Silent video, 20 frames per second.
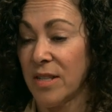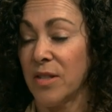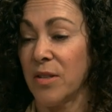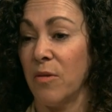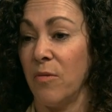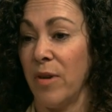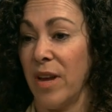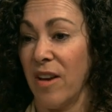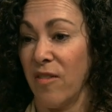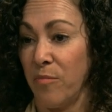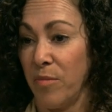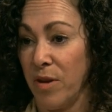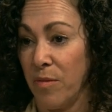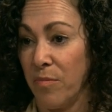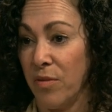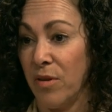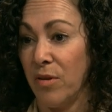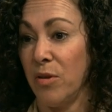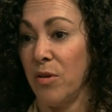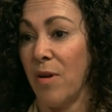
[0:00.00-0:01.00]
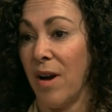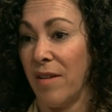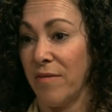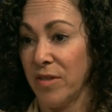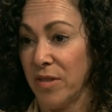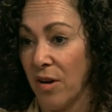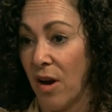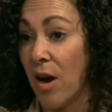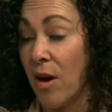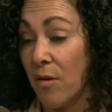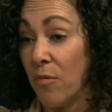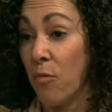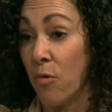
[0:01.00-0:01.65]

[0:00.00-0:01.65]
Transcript: so we have people who have to uh,